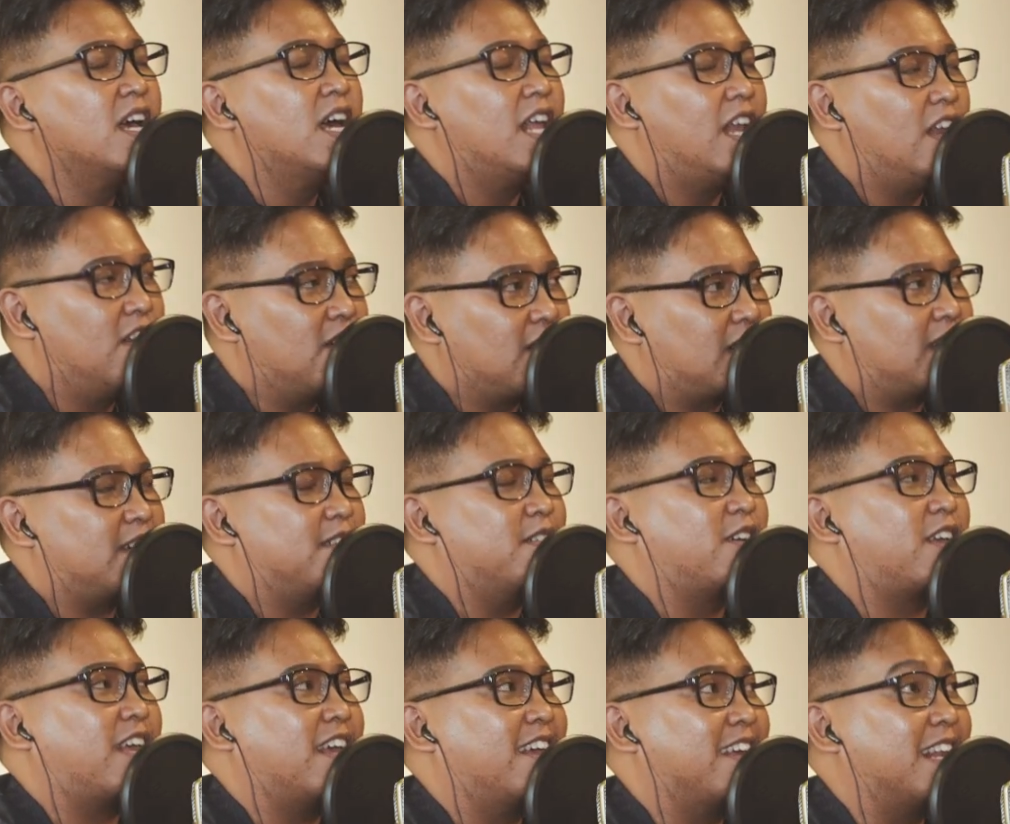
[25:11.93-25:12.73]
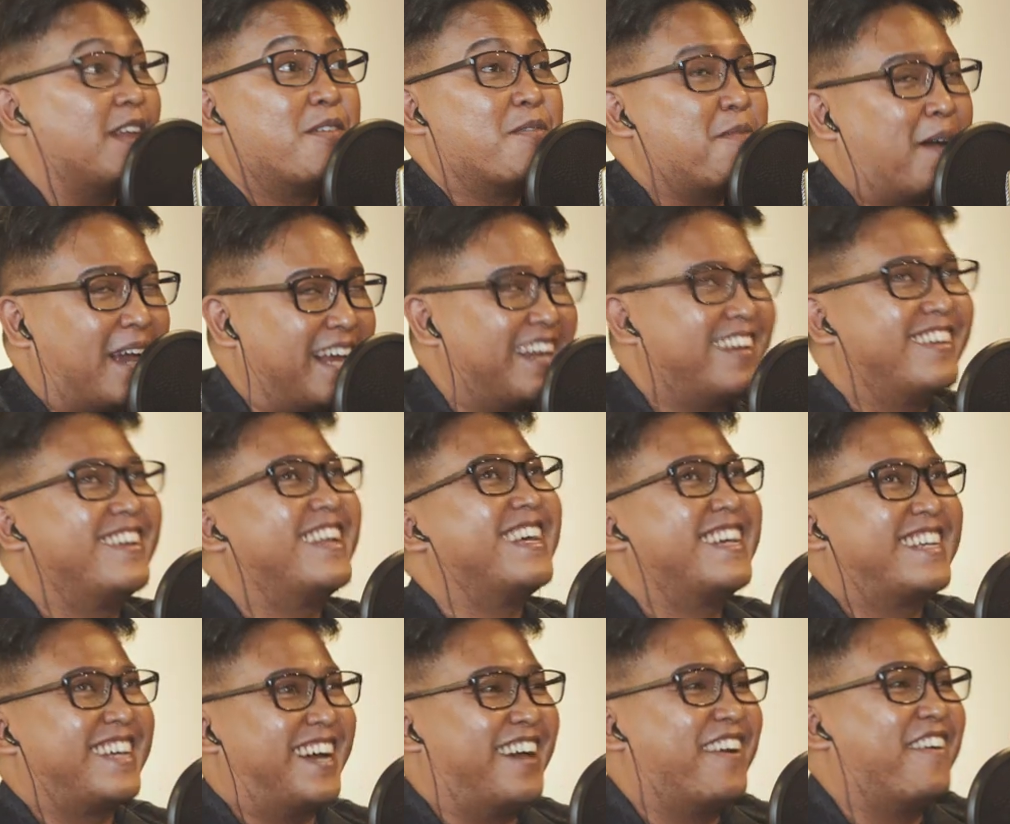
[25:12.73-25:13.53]
Look, okay, never mind.
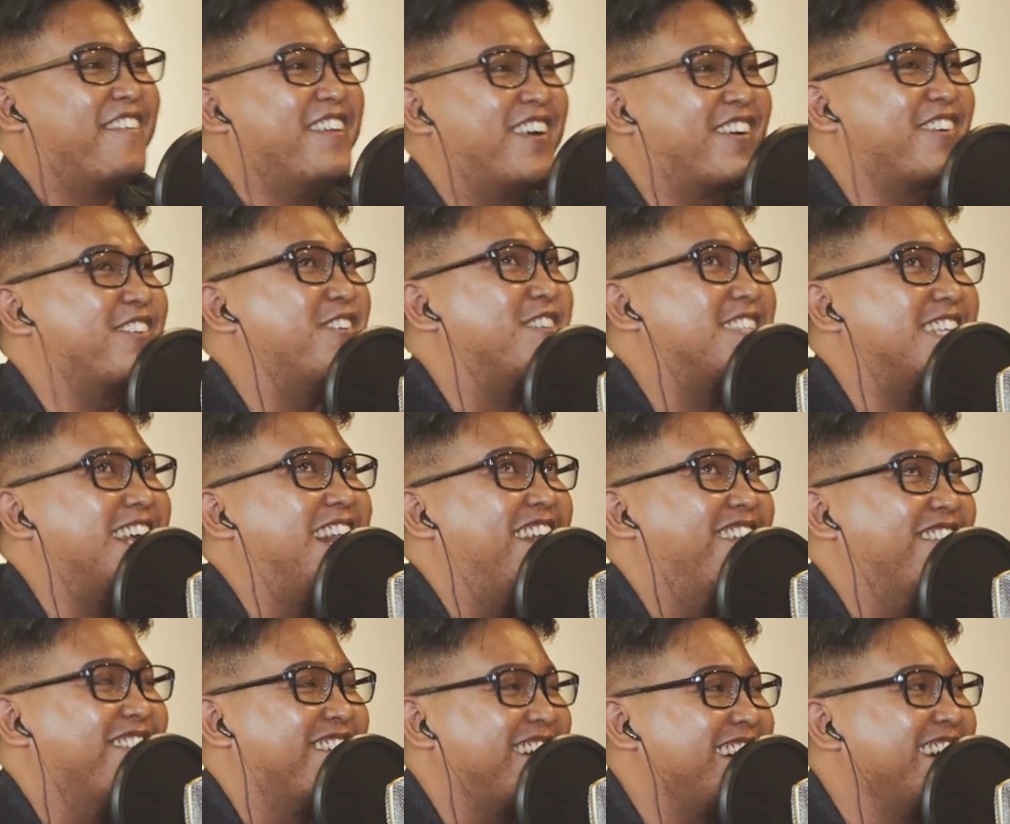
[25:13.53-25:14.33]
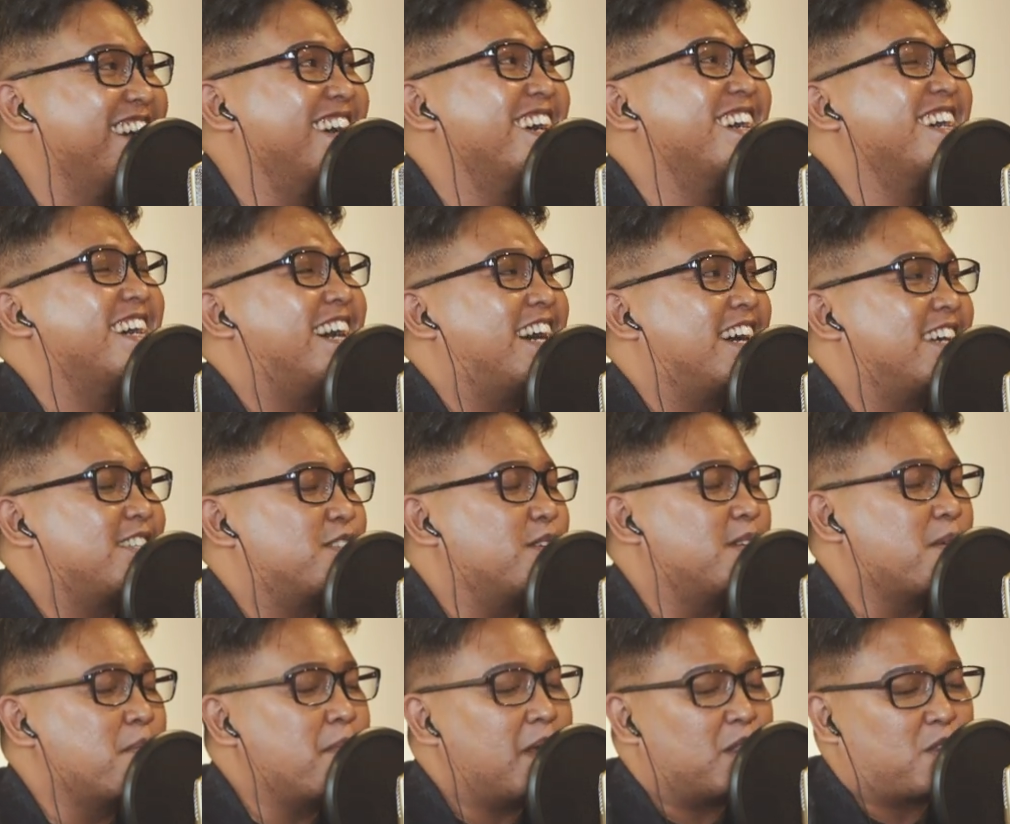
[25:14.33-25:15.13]
I'm not going to say look. Uh,
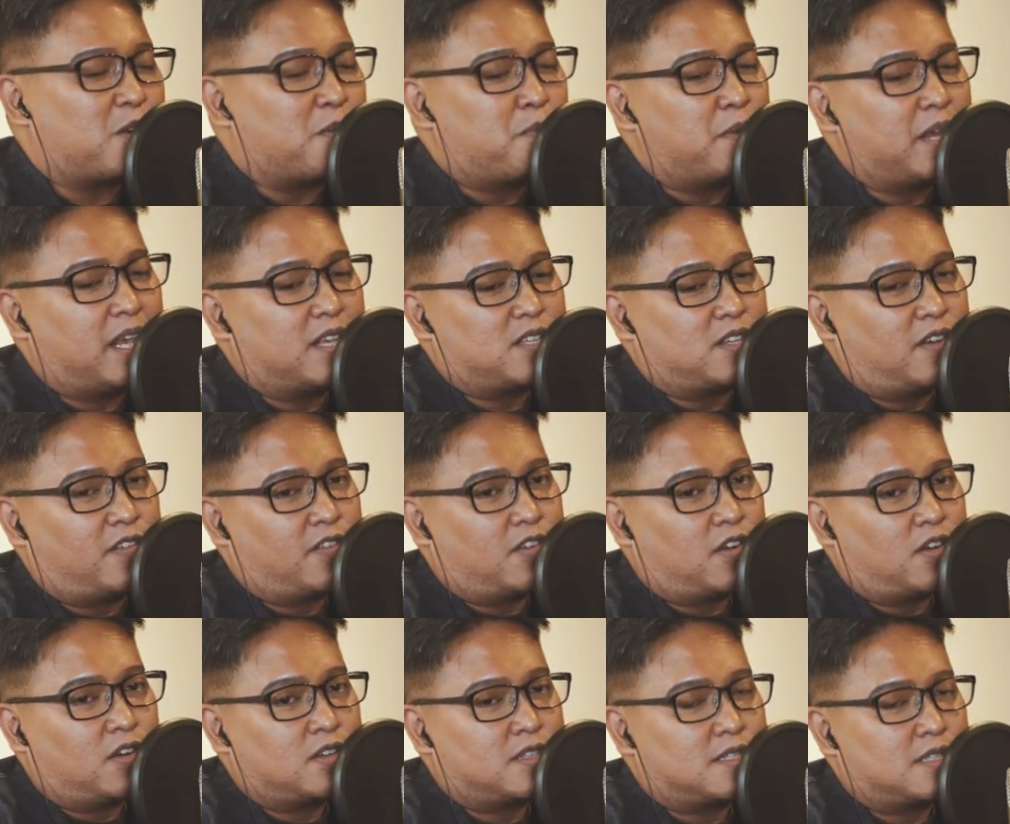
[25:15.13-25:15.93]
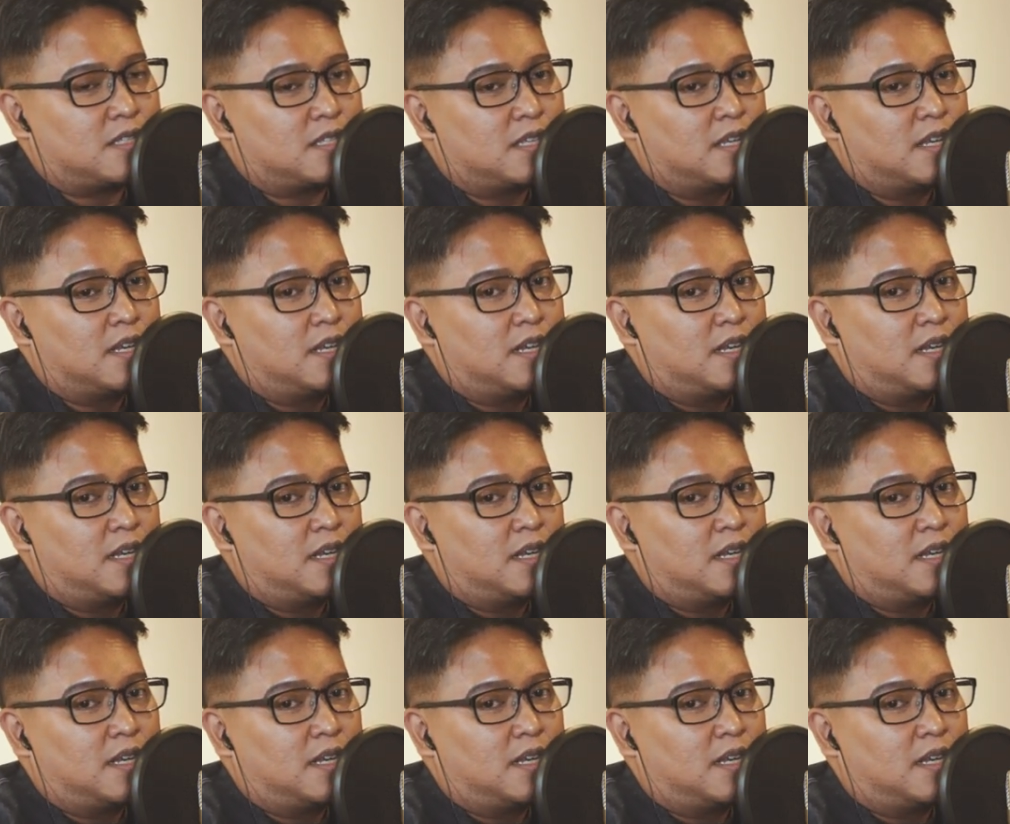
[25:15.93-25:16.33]
so the main topic is, of course,